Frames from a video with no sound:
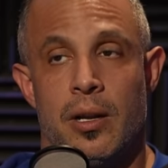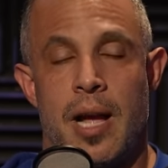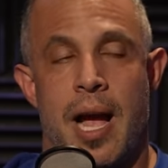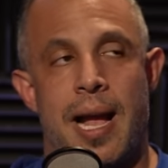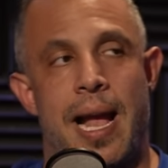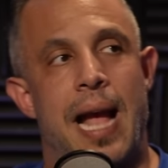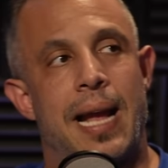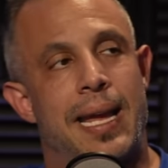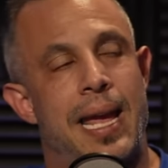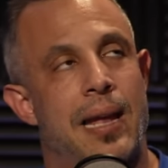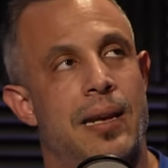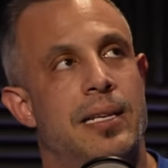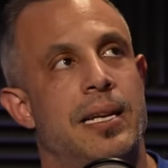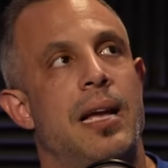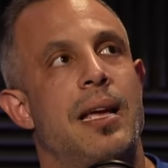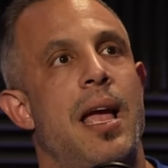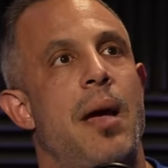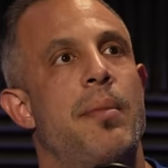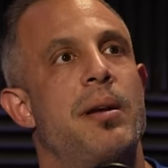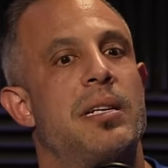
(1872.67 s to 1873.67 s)
I, I can't
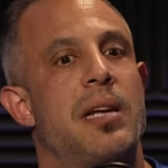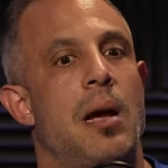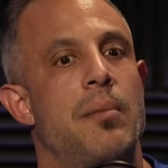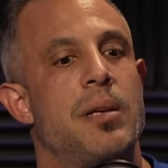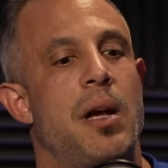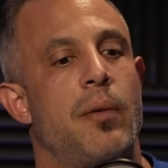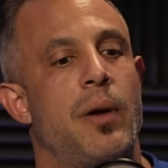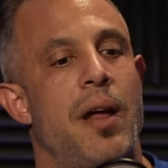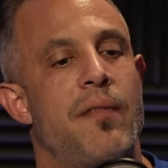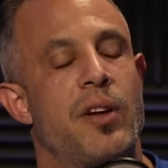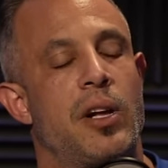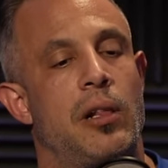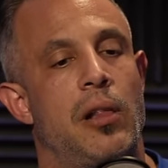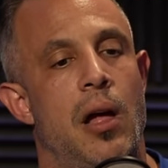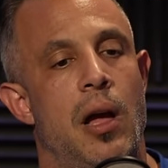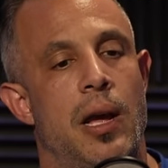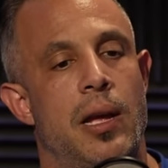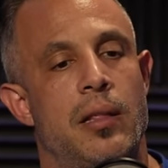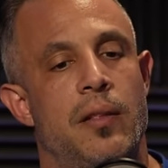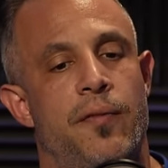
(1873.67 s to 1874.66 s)
tell you how many times I would have a
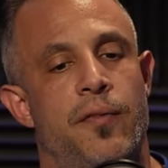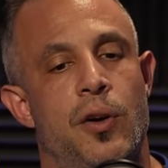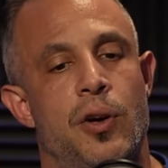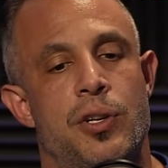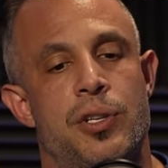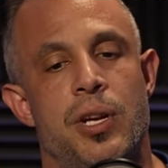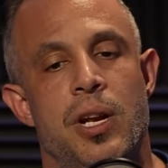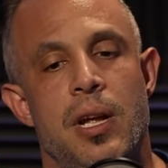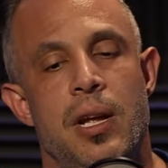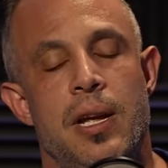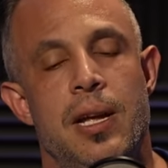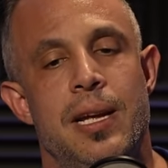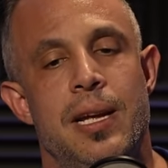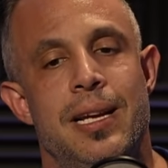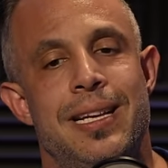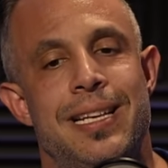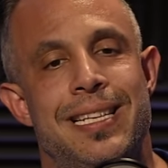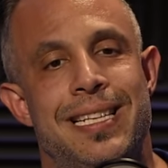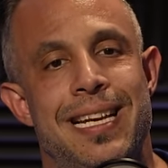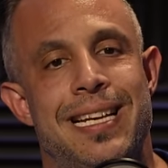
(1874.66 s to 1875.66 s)
client in the first
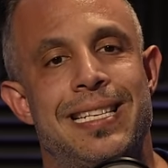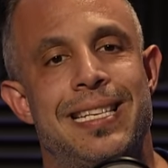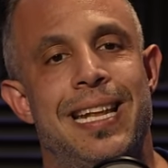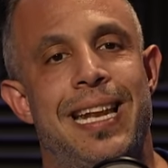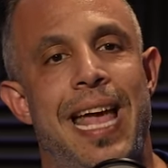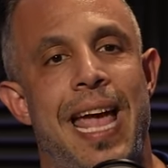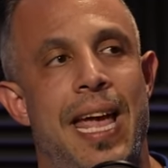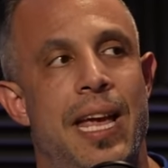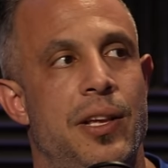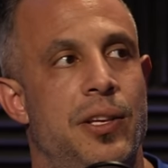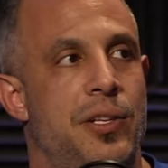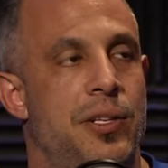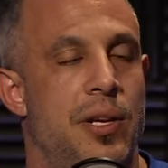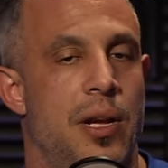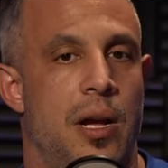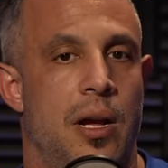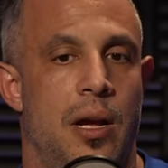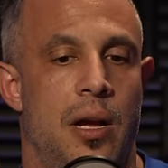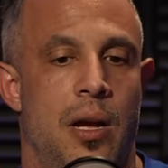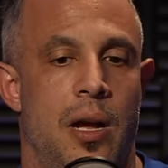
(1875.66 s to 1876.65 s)
60 days uh,
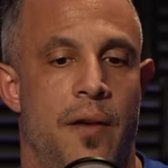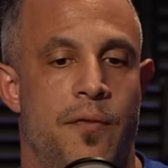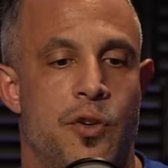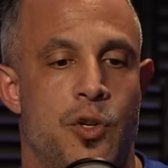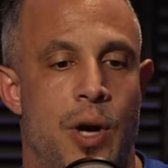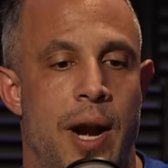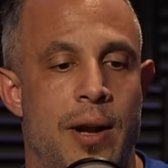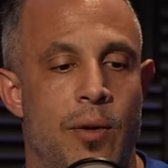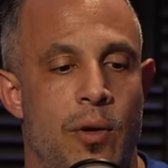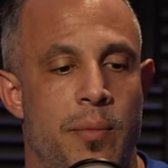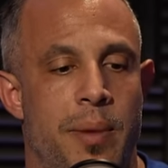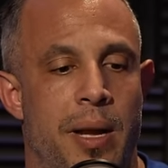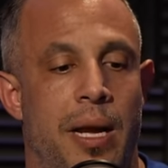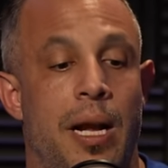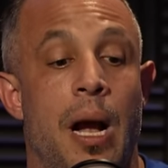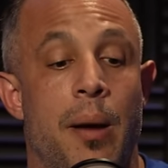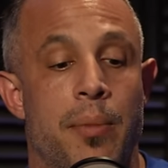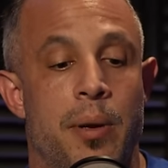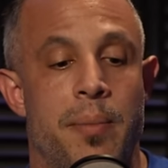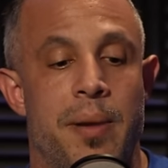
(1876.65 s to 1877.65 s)
of training with me
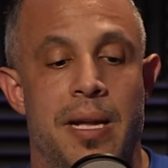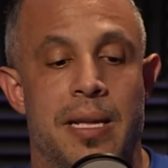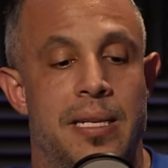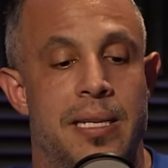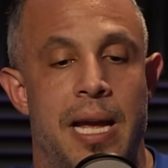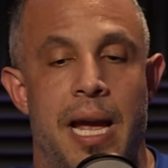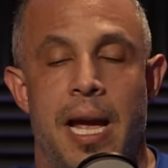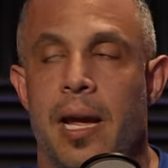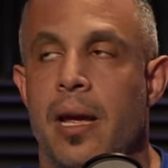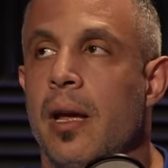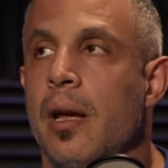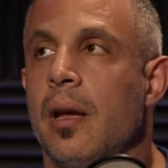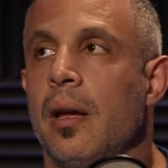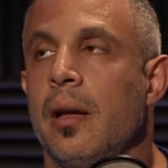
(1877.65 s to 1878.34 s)
come to me and say,